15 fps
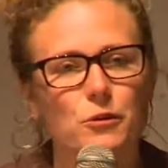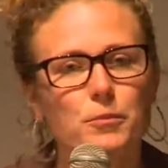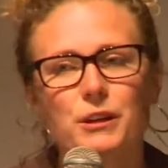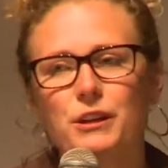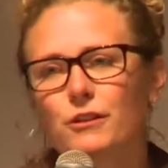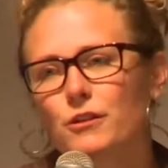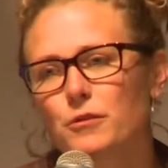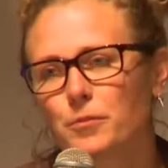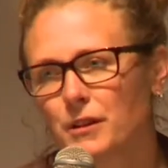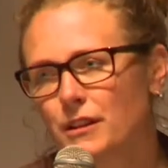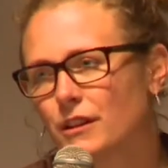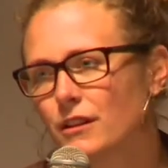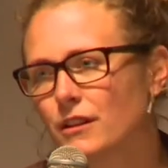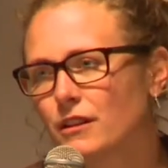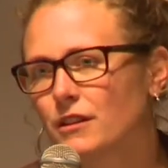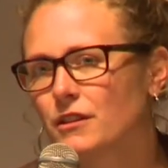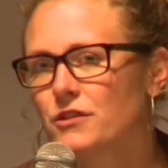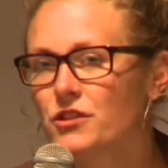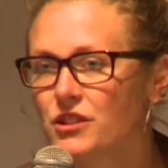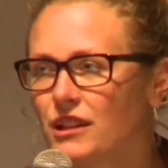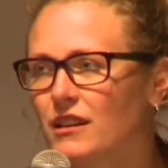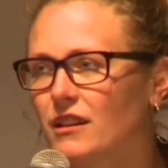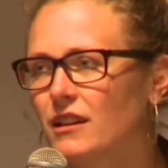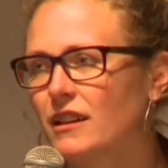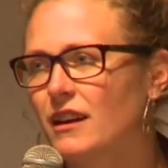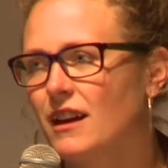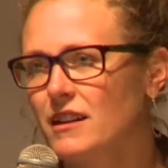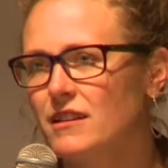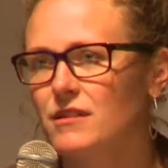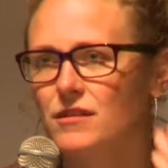peer-to-peer sharing
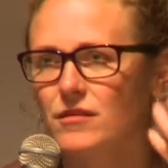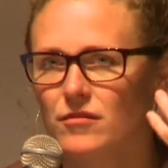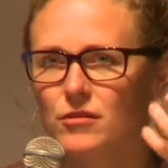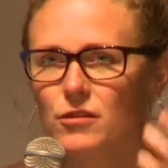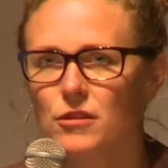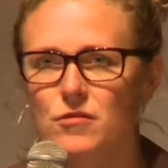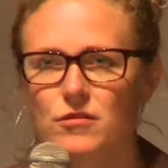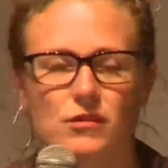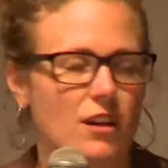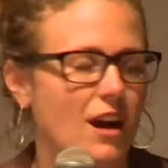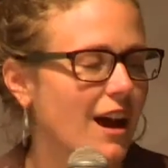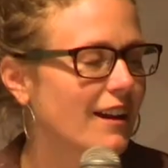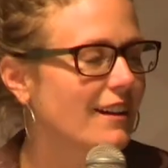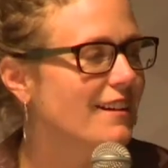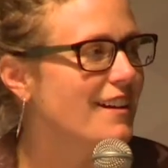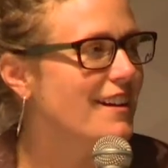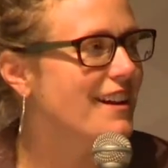has grown a lot.